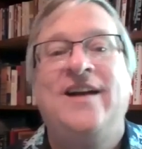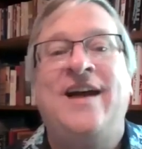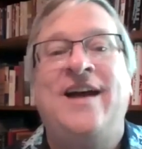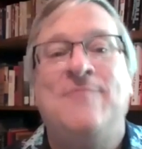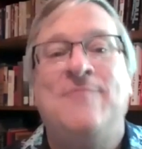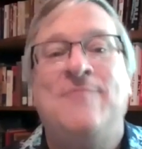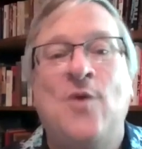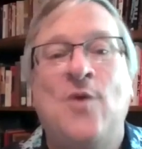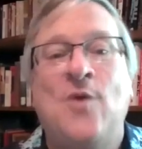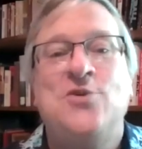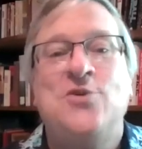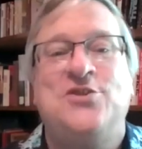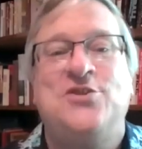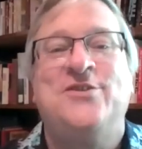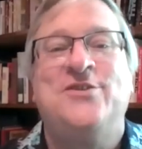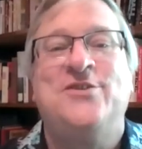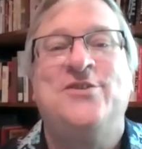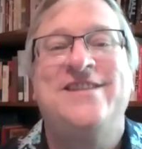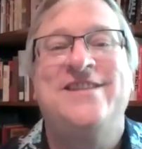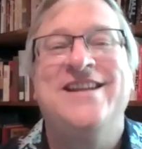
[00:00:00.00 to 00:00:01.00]
at
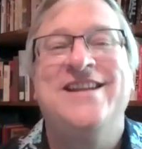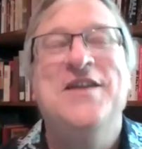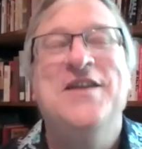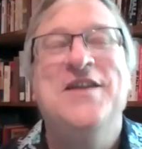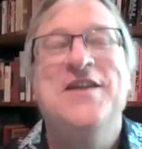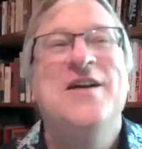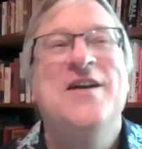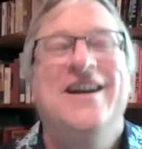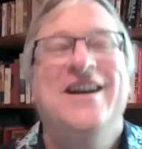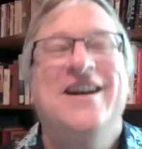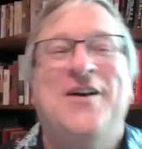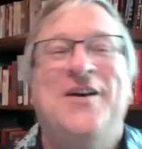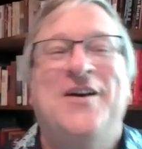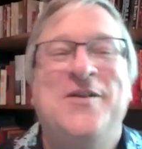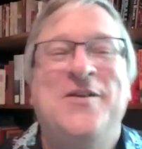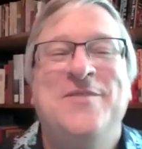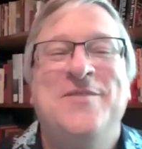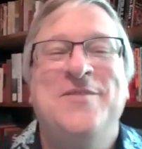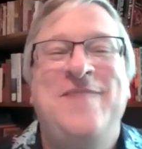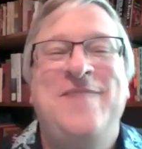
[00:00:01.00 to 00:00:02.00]
Mosier's
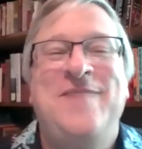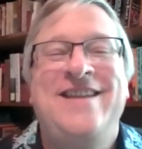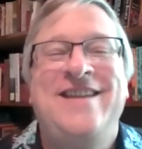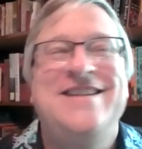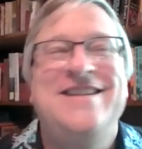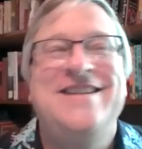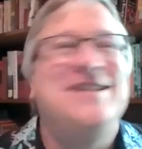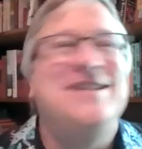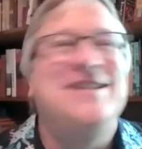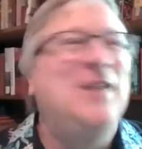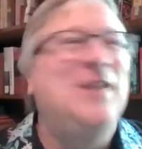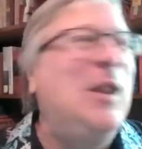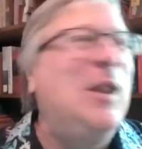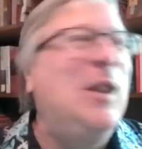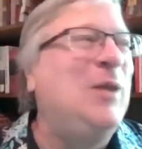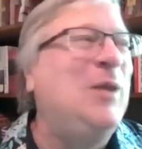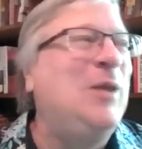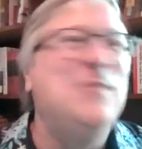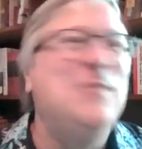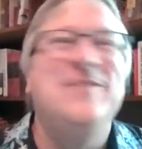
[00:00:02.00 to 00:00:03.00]
on the business
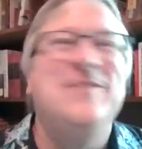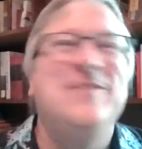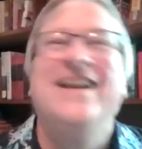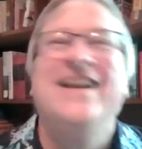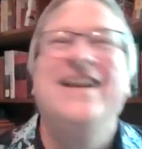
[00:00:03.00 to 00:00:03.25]
loop.